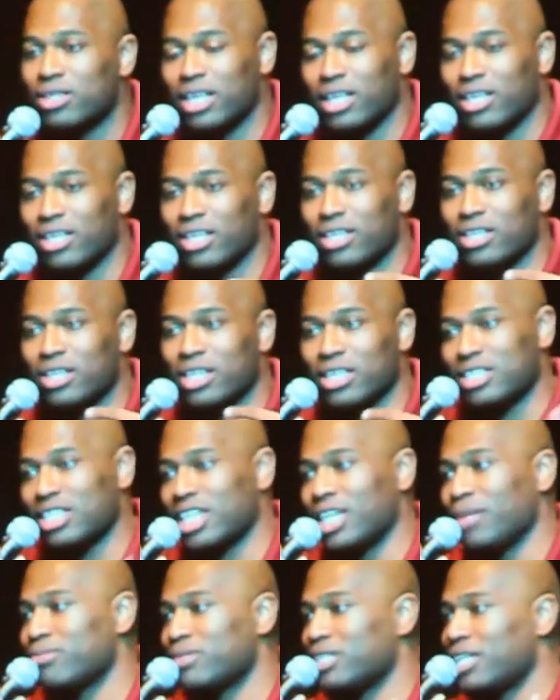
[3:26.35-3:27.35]
than the
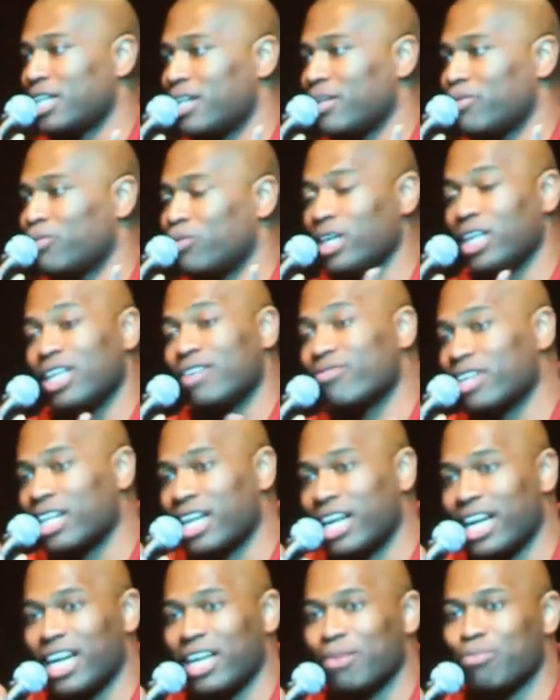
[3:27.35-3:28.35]
teams that we
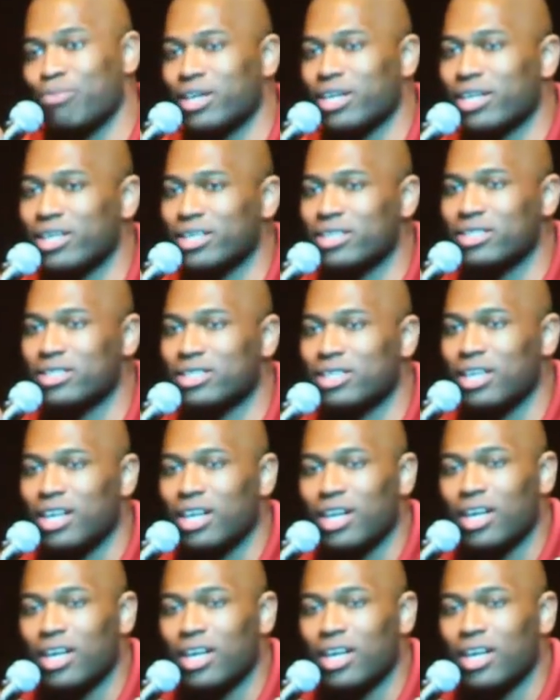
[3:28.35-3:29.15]
even had, because,